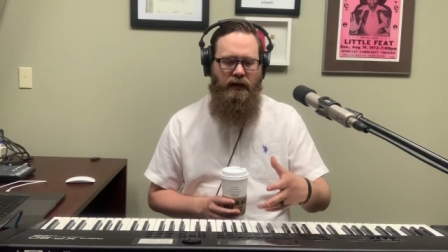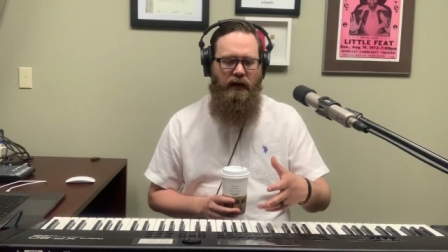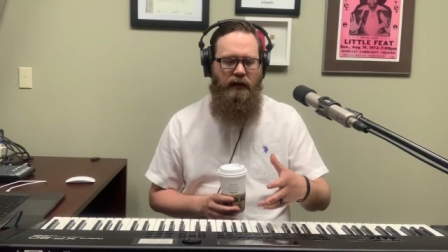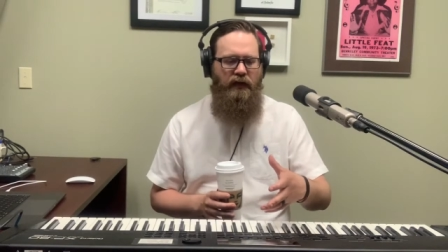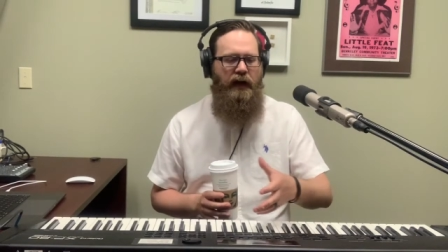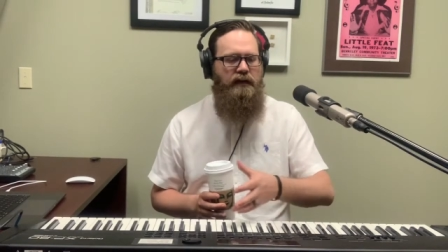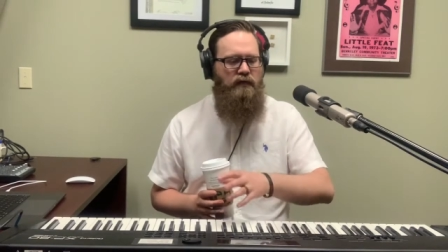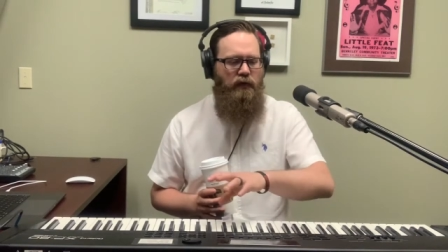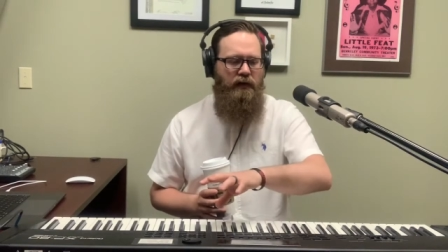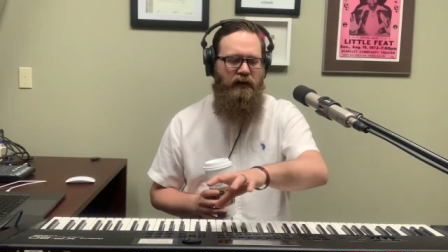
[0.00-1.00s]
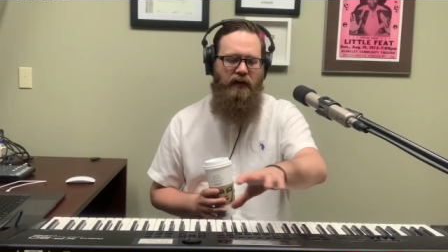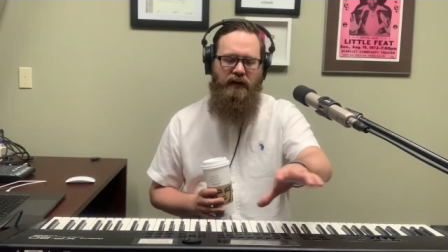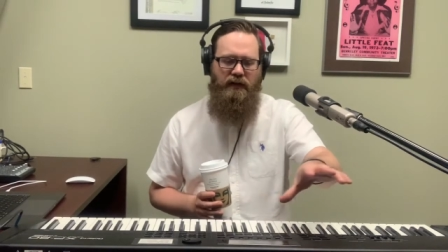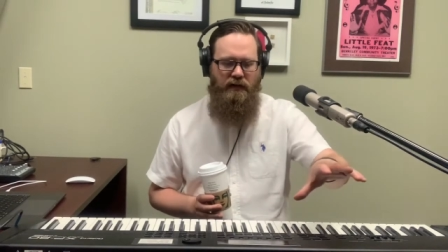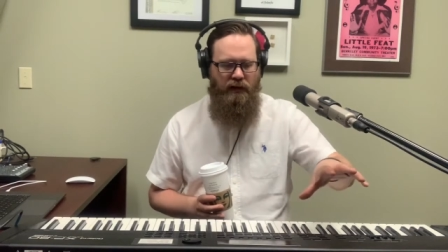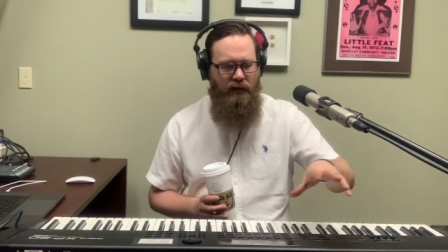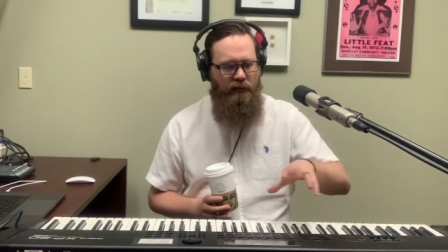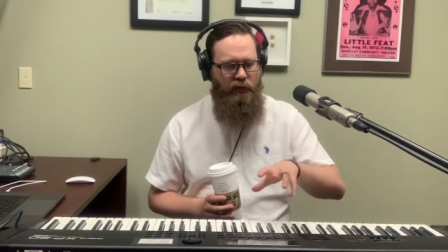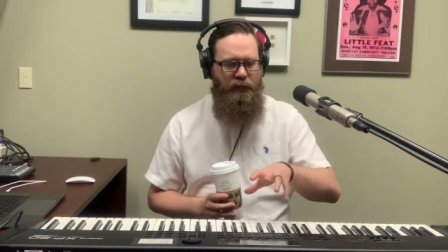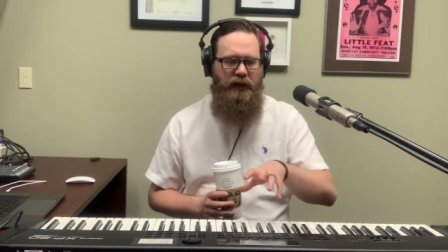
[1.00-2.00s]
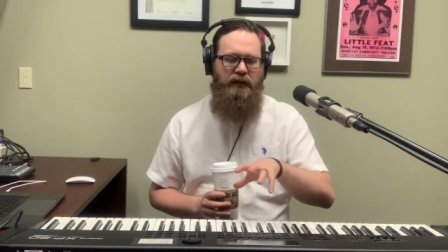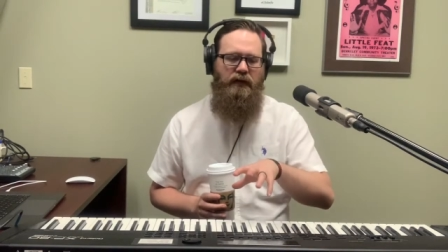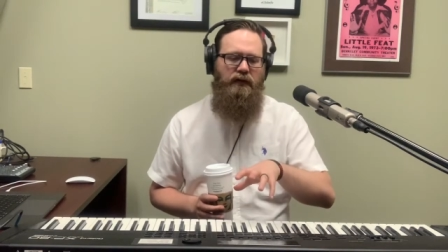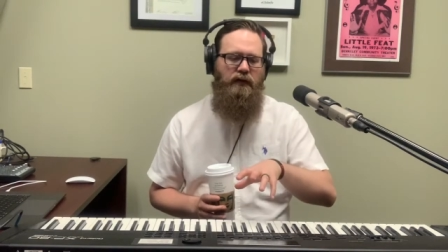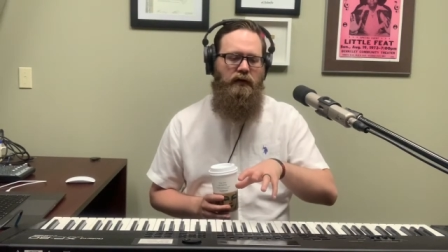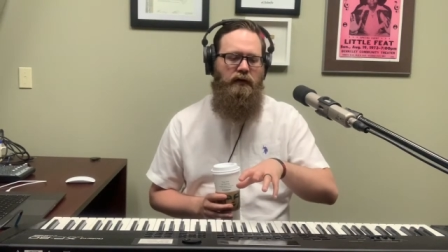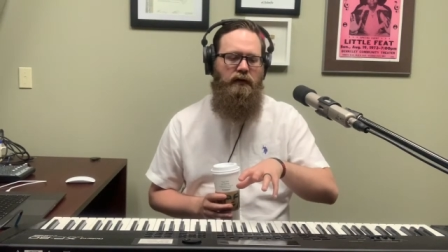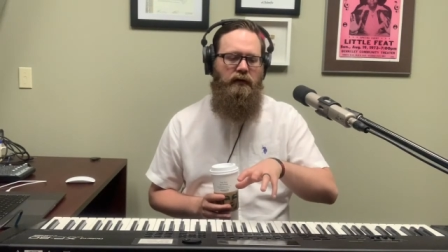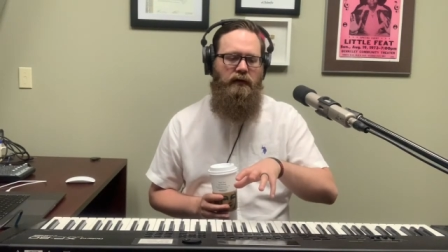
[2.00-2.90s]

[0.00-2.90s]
And that's one of the things I love about this song.